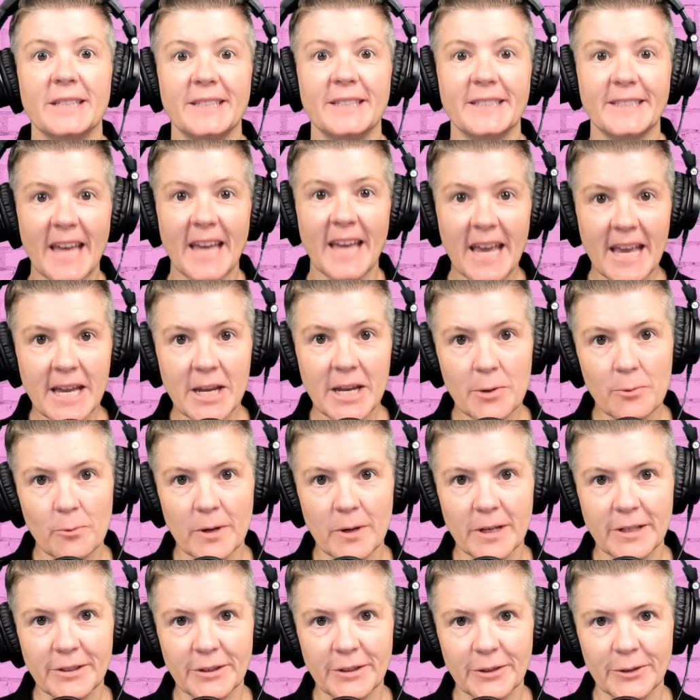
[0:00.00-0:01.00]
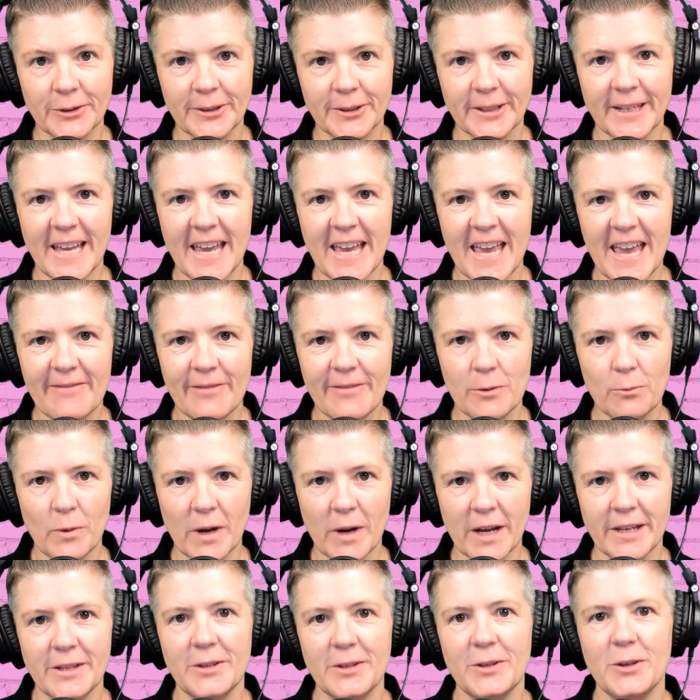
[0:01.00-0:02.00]
staying original even
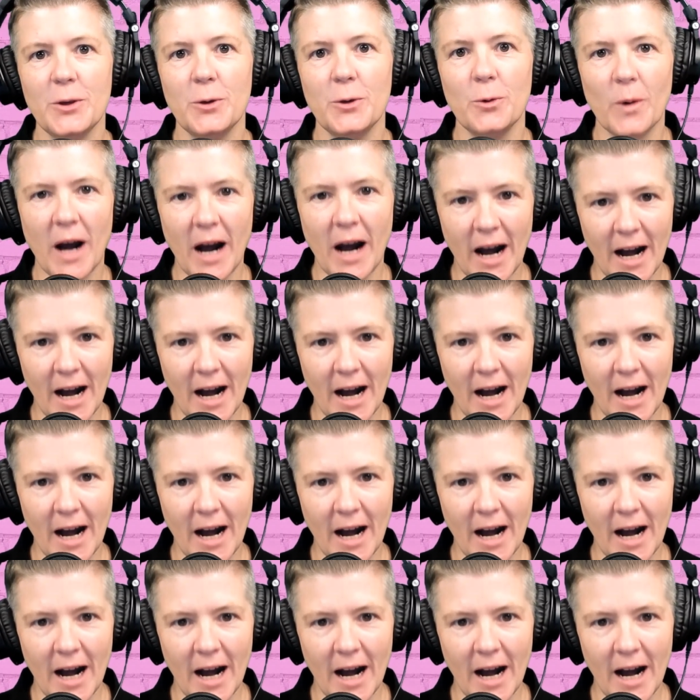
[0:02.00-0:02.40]
when you